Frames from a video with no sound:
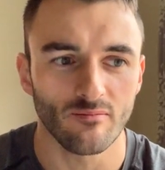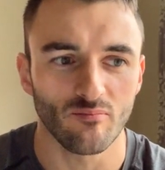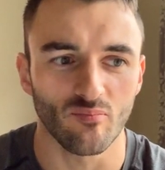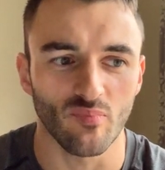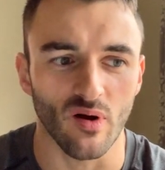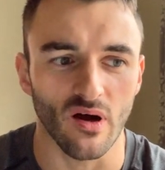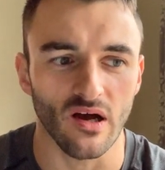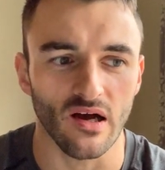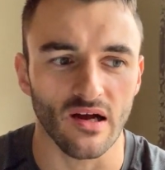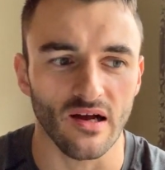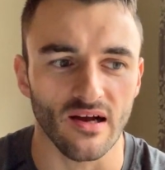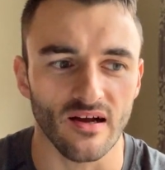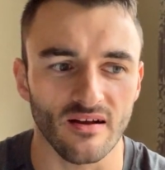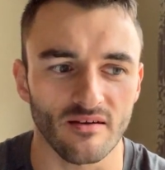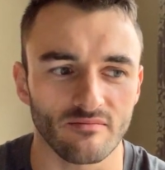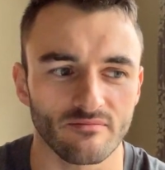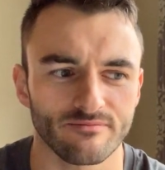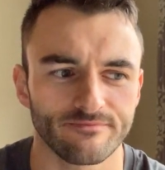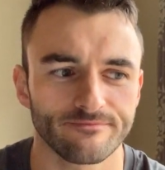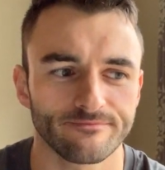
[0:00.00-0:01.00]
But
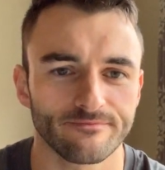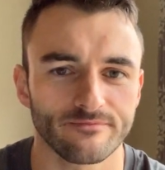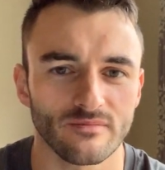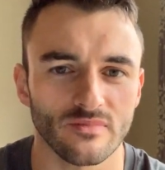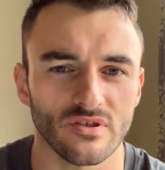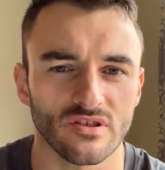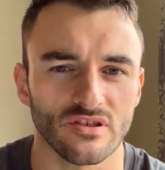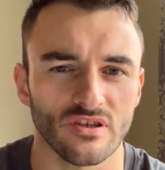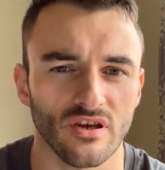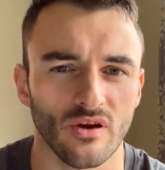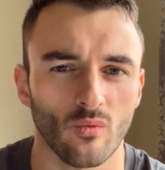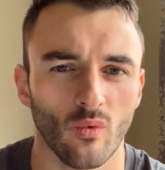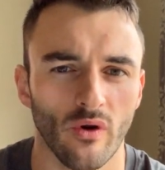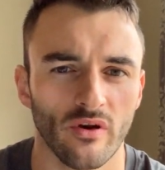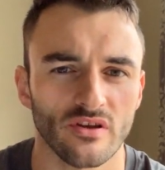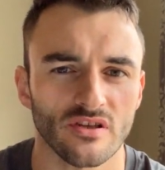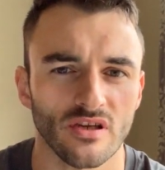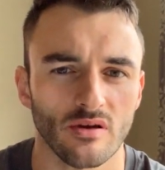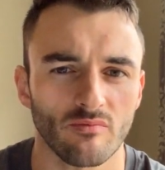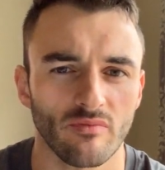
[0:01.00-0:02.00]
do you
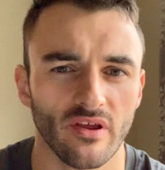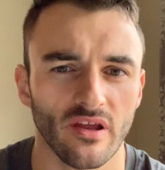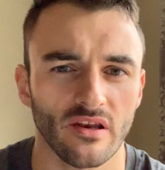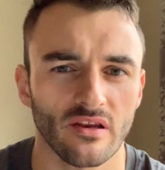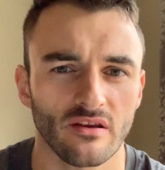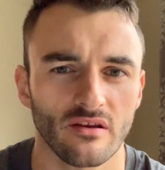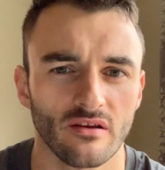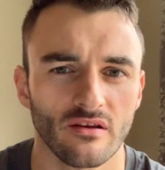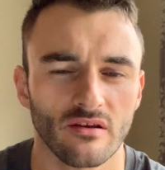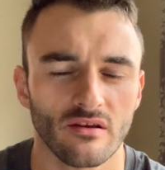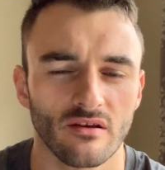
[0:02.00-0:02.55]
want something